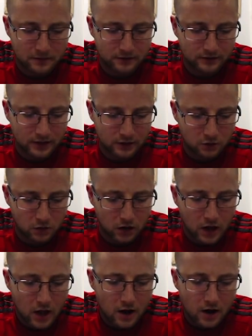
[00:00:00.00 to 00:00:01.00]
but it's kind of
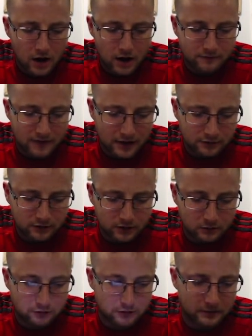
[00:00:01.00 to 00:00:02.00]
cool.
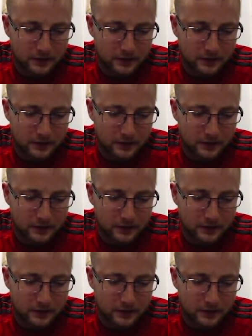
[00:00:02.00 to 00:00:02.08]
Eventually, we should be able